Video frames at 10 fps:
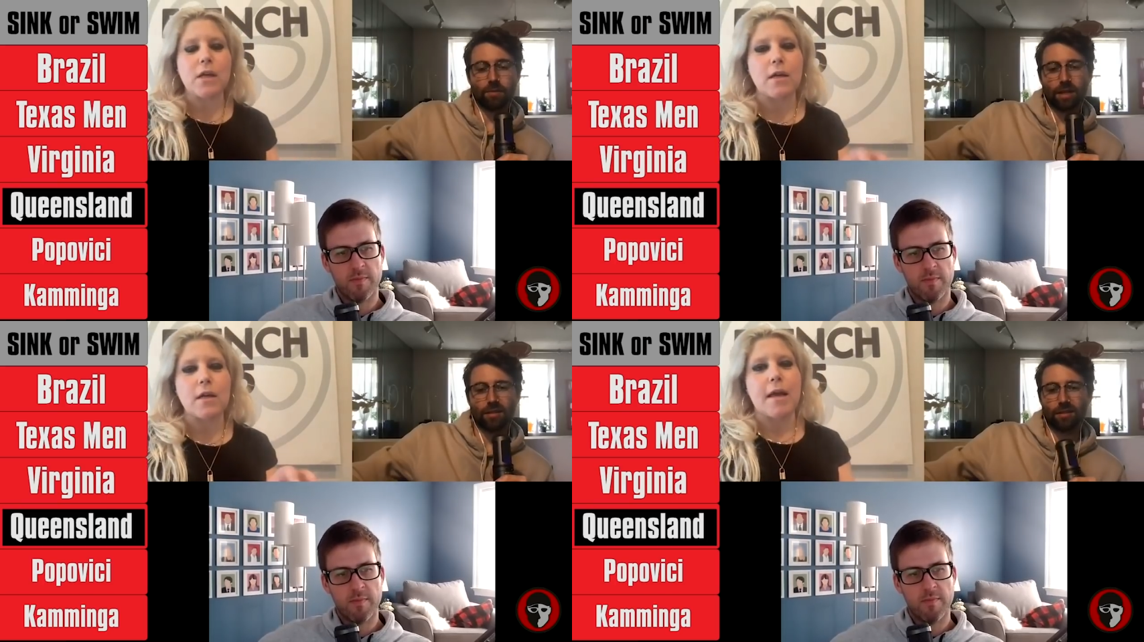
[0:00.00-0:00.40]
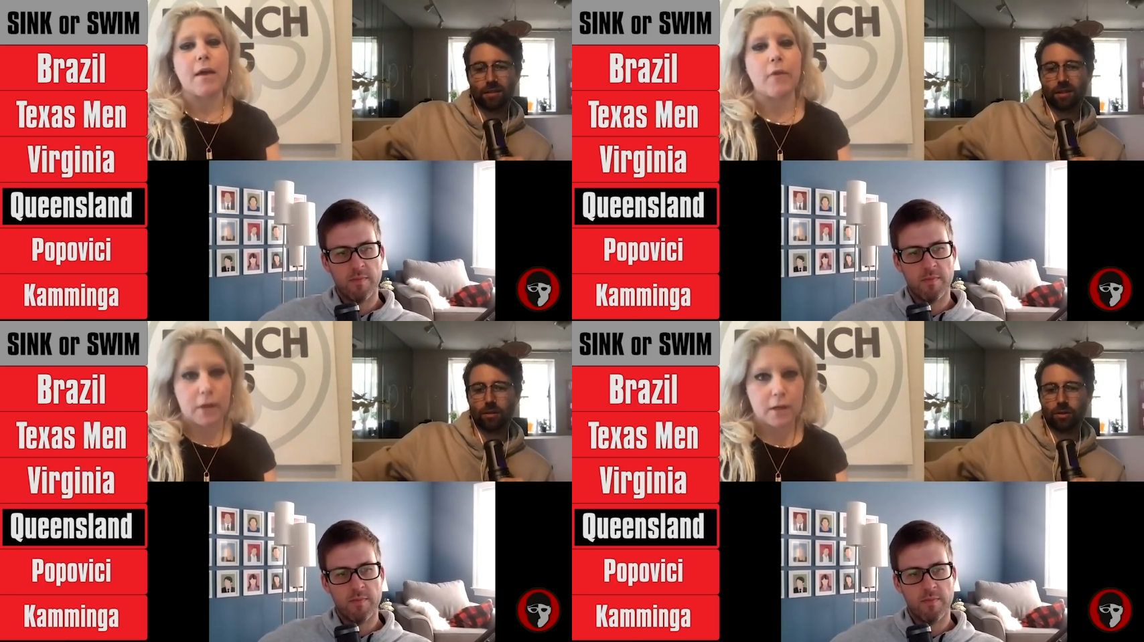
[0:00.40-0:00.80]
Speaker 1: I'm is going to
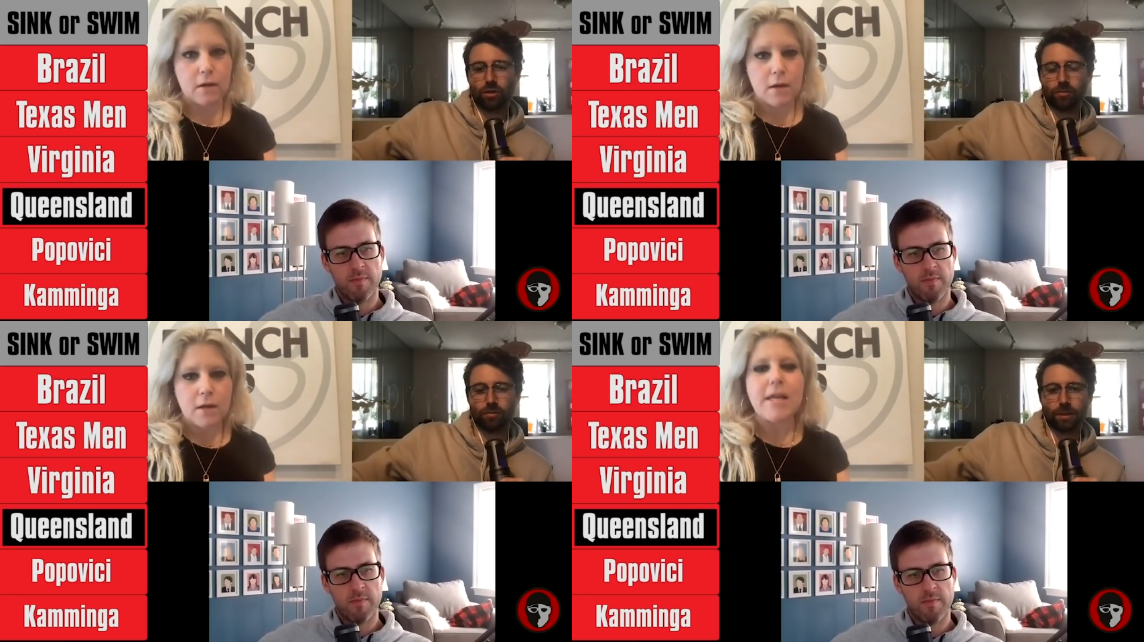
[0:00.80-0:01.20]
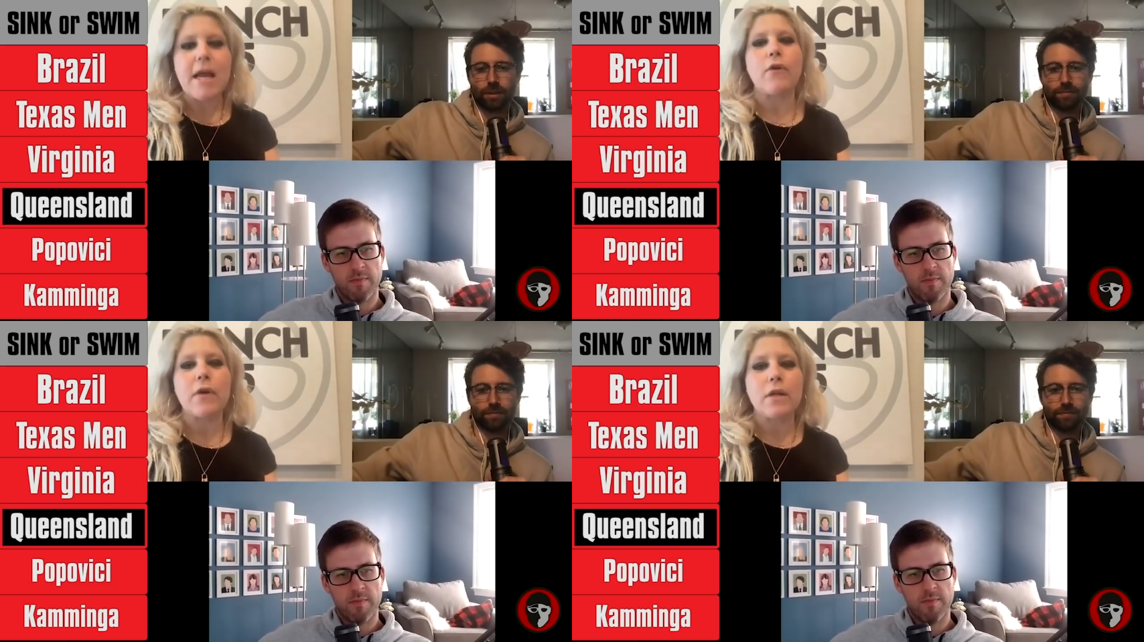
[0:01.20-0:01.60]
talent. Coach,
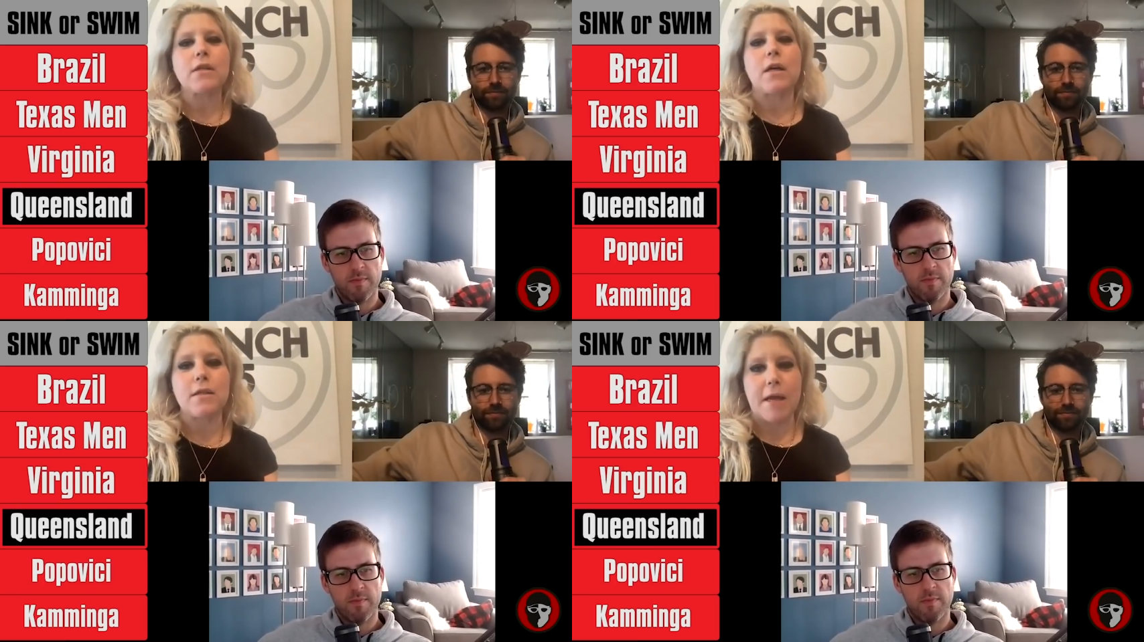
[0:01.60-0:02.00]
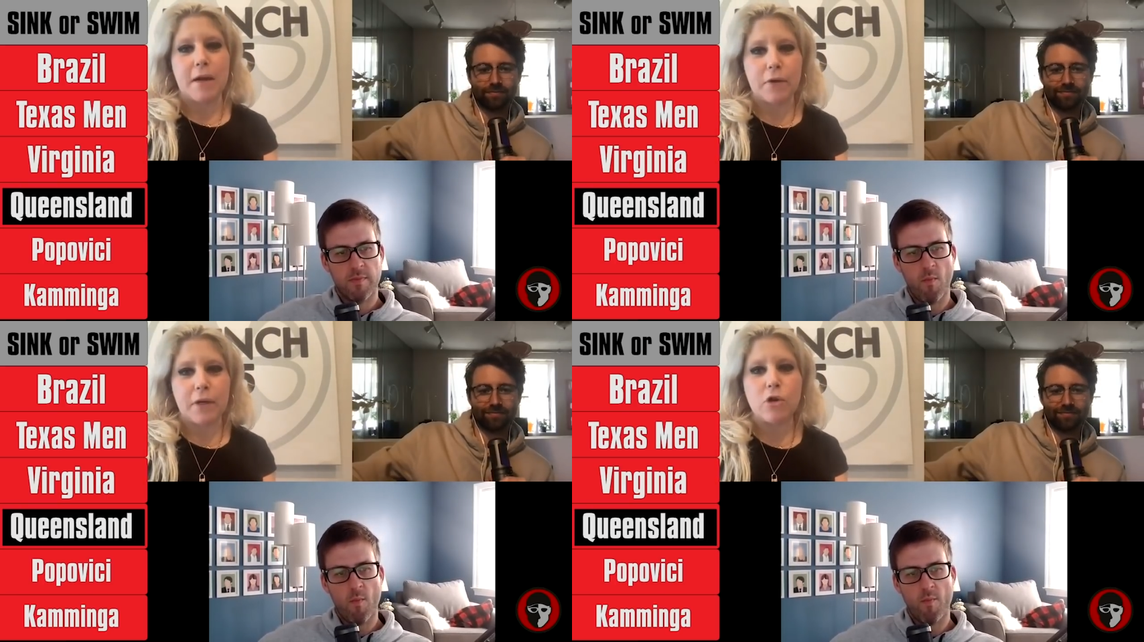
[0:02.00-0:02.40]
talent is going to
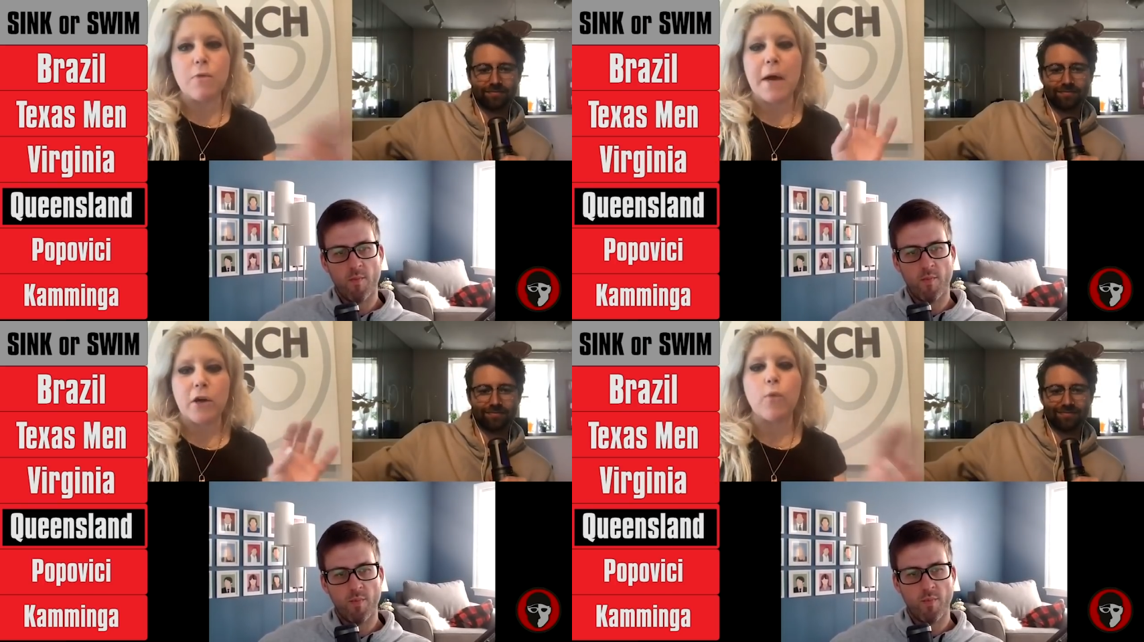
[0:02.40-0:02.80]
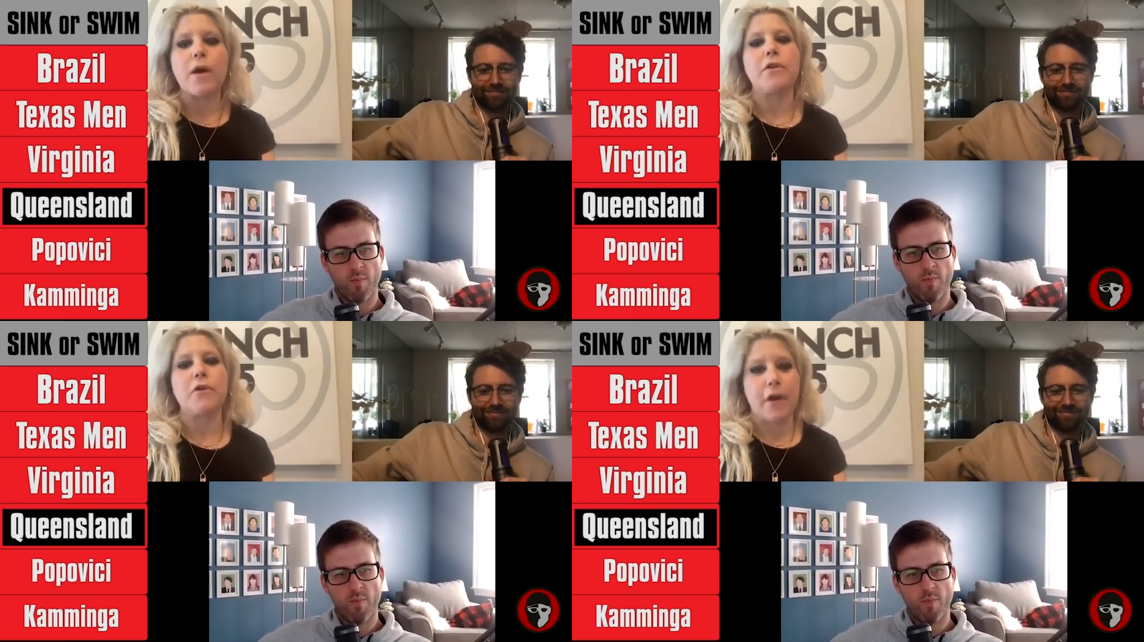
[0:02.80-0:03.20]
talent no matter
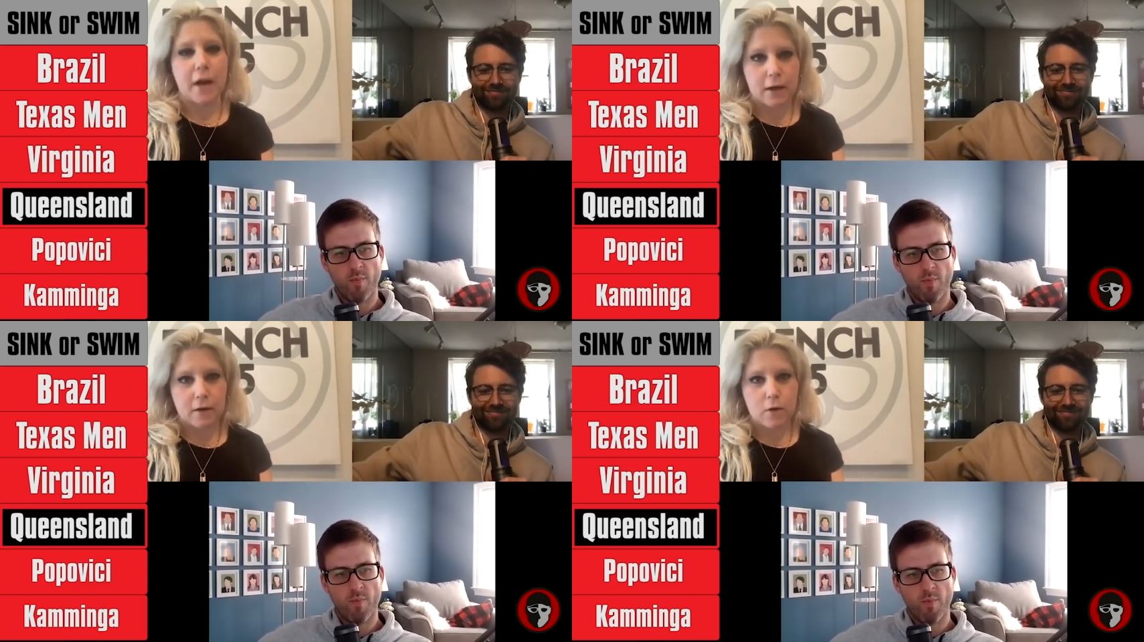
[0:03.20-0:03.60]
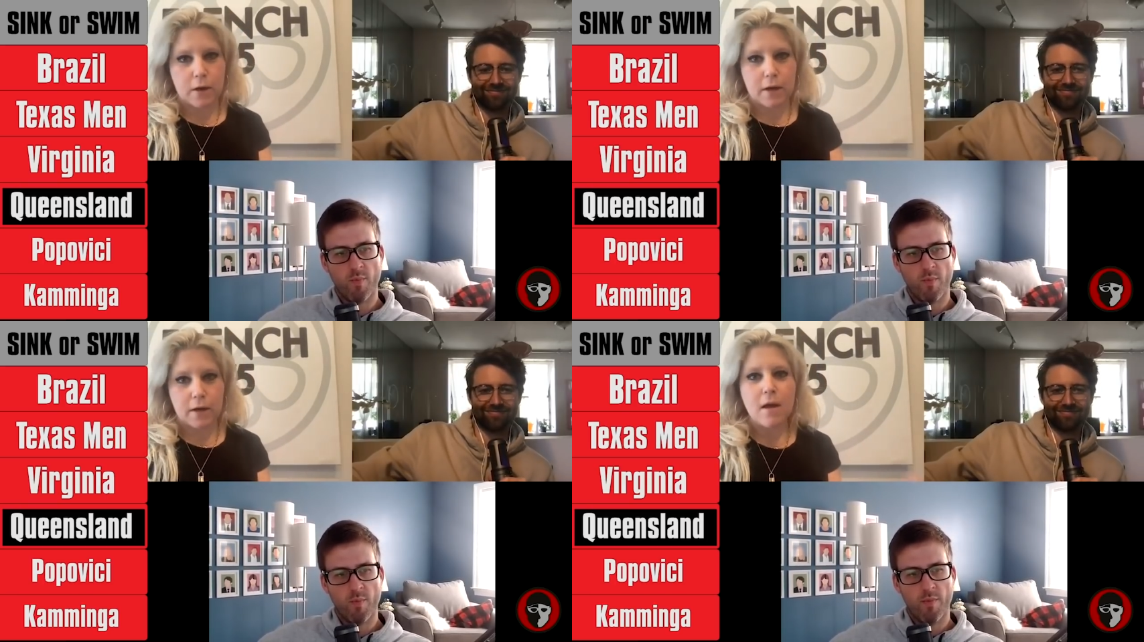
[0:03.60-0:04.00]
where they're at,
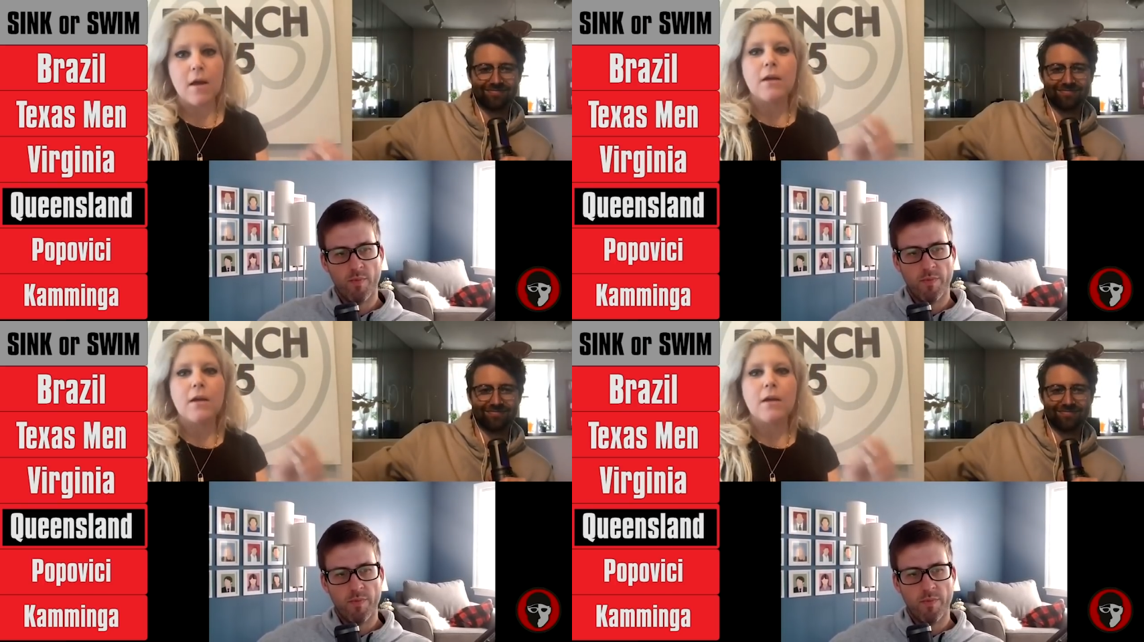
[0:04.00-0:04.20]
okay?